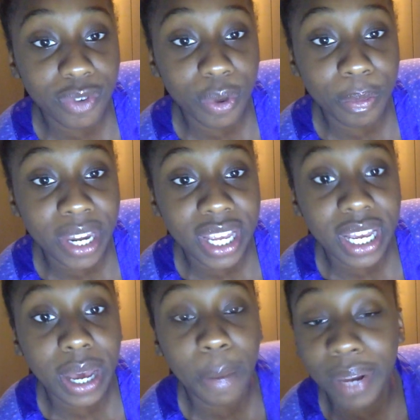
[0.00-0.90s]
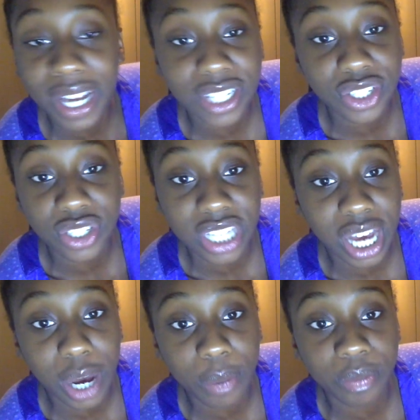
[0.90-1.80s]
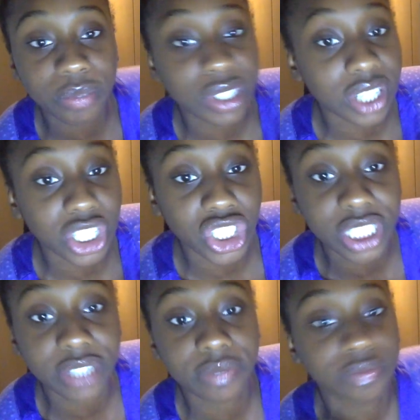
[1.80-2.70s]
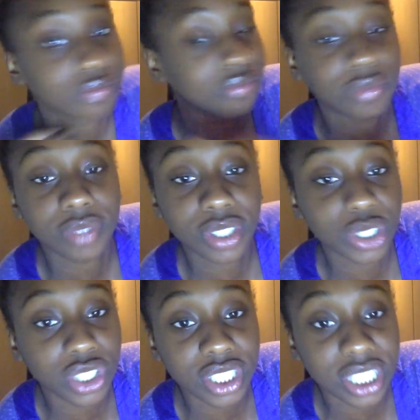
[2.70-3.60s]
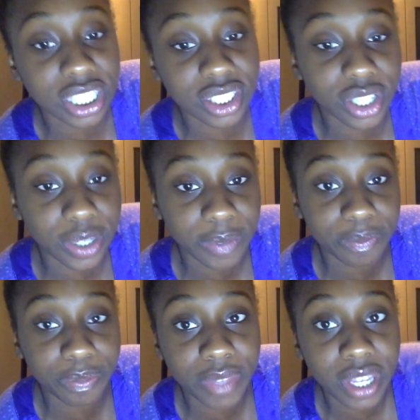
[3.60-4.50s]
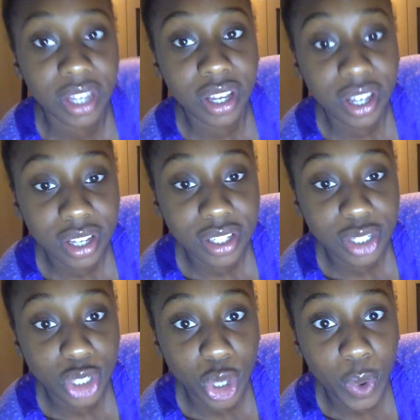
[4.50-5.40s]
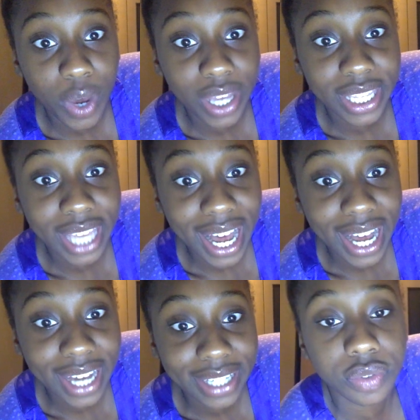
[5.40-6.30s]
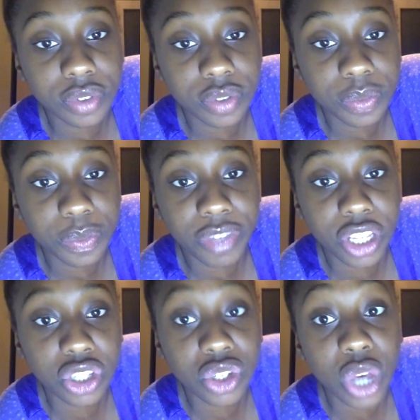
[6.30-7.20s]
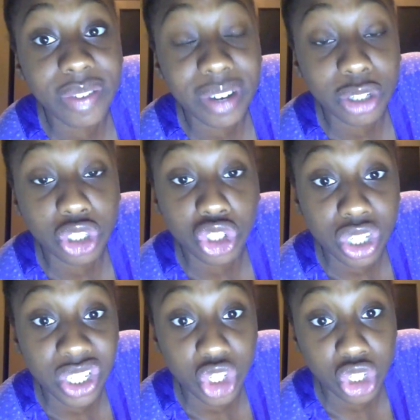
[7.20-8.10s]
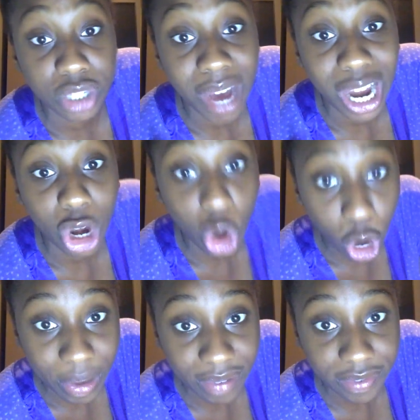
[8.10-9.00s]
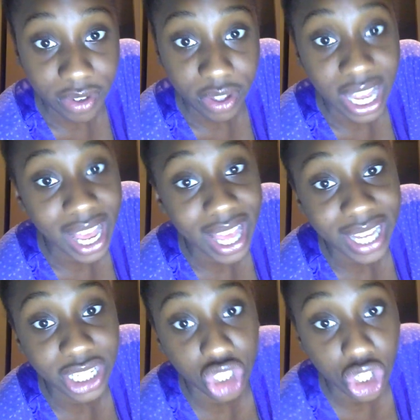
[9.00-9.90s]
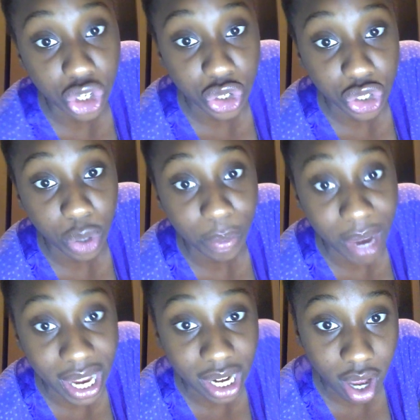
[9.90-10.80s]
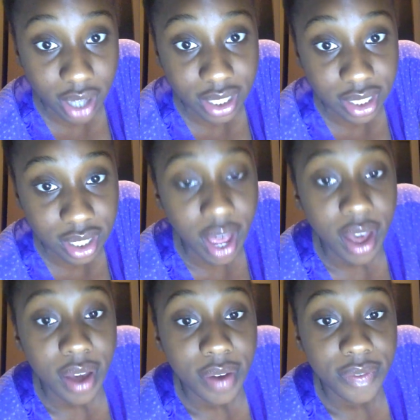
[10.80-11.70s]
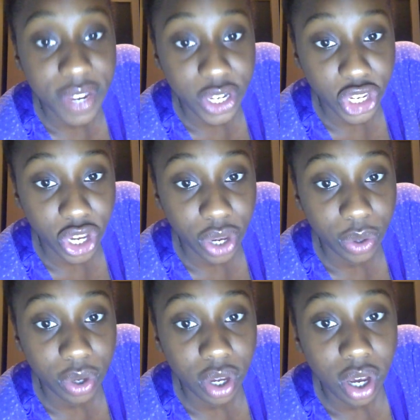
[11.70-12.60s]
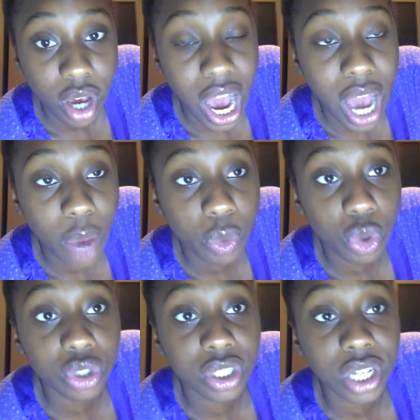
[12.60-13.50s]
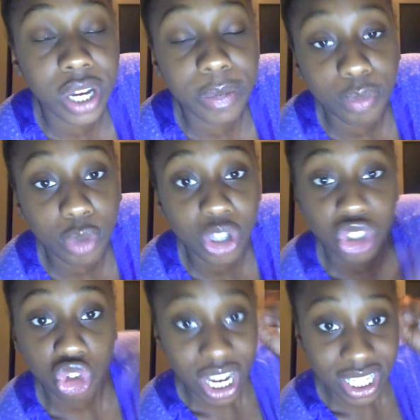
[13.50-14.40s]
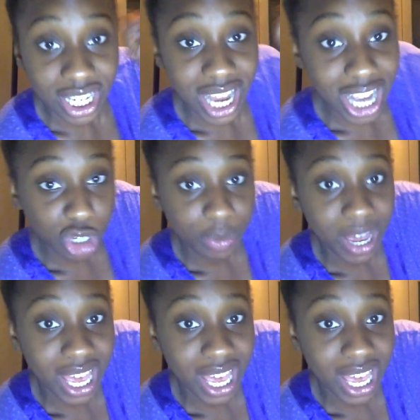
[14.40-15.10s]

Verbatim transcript: for a minute, apply it to your scalp, massage it in, you're good set to go. So uh, yeah. So if I was to do this using my LOC method that I showed you on my last video, I would um, moisturize and hydrate my